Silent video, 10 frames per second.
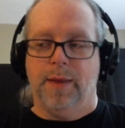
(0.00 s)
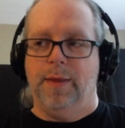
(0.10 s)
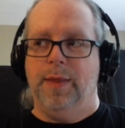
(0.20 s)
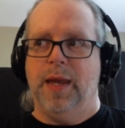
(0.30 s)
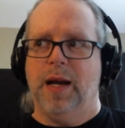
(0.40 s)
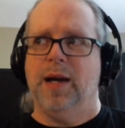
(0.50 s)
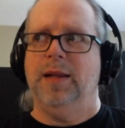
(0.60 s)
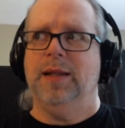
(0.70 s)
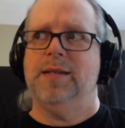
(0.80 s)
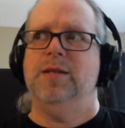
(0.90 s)
that I
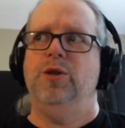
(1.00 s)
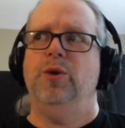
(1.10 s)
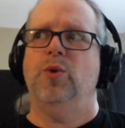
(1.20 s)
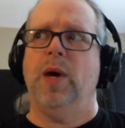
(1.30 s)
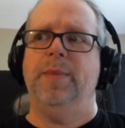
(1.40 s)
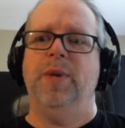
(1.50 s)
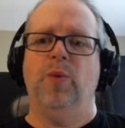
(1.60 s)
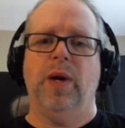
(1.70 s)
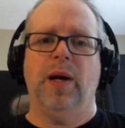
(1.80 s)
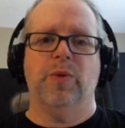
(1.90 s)
listened to quite a bit
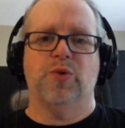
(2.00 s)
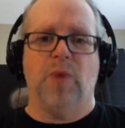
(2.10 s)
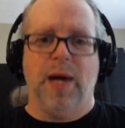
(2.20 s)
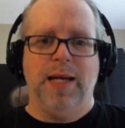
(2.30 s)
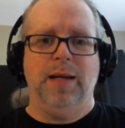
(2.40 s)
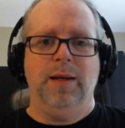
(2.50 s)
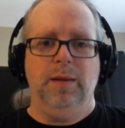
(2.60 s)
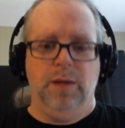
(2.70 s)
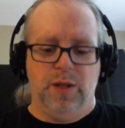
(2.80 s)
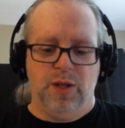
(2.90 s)
when I was writing
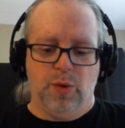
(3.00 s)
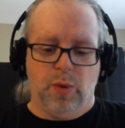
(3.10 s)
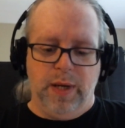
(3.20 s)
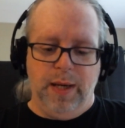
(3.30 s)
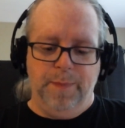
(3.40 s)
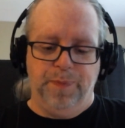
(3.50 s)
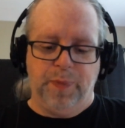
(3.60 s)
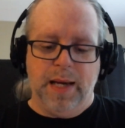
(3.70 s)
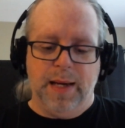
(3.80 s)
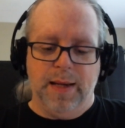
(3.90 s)
the story.
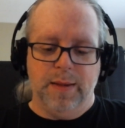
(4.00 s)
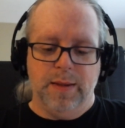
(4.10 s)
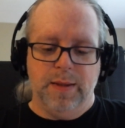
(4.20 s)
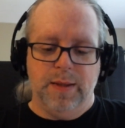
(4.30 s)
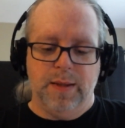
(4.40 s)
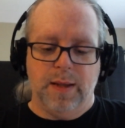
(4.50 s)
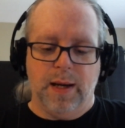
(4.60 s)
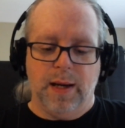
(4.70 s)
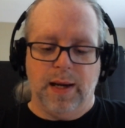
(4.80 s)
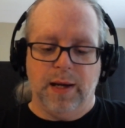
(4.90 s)
And
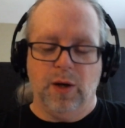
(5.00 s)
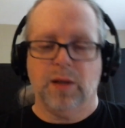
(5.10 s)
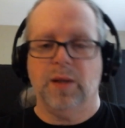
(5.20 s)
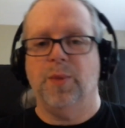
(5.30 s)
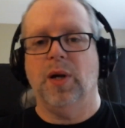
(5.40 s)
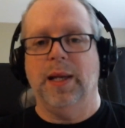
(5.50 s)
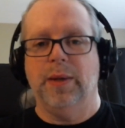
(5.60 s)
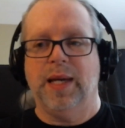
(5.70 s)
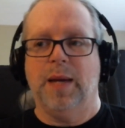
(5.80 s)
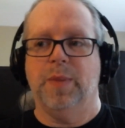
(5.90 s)
I got them all
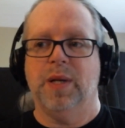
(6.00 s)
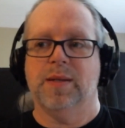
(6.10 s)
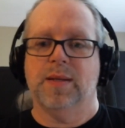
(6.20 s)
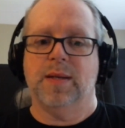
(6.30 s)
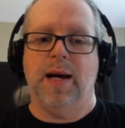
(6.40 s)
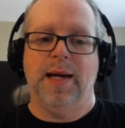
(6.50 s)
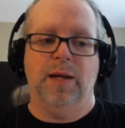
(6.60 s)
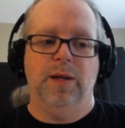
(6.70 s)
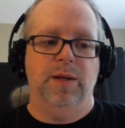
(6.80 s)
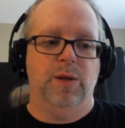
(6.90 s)
out again because I
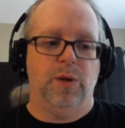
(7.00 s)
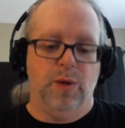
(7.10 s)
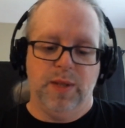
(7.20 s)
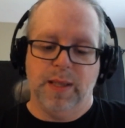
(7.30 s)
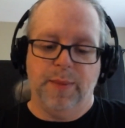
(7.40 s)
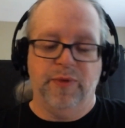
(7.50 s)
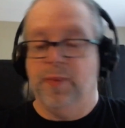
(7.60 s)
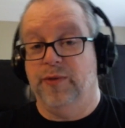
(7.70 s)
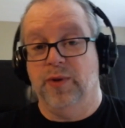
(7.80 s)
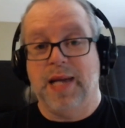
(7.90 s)
had heard some of
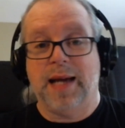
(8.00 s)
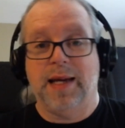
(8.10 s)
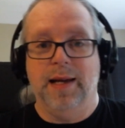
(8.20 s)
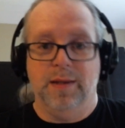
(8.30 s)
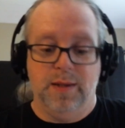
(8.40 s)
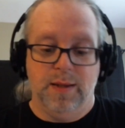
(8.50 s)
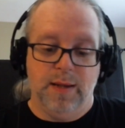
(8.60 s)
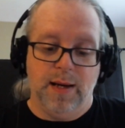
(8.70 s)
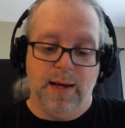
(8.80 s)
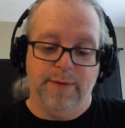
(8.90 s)
them for decades.
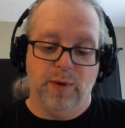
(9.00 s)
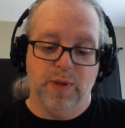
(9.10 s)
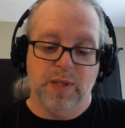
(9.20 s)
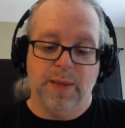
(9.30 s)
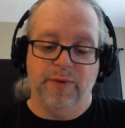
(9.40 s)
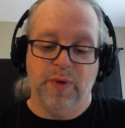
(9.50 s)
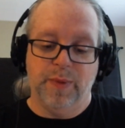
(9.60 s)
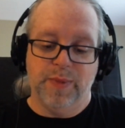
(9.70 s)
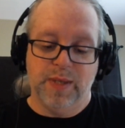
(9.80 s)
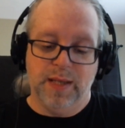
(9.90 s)
I've heard some of
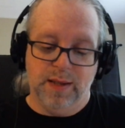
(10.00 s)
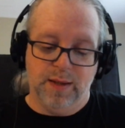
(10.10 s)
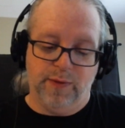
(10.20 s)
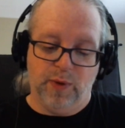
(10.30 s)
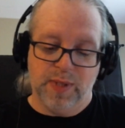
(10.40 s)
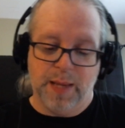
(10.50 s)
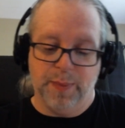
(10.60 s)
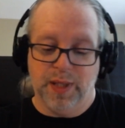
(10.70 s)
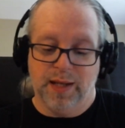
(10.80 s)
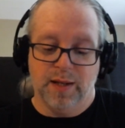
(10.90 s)
them since, for
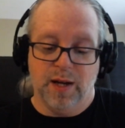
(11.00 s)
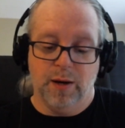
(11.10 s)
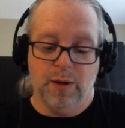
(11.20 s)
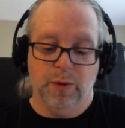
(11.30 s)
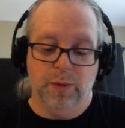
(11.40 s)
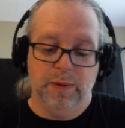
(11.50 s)
example, the Kitaro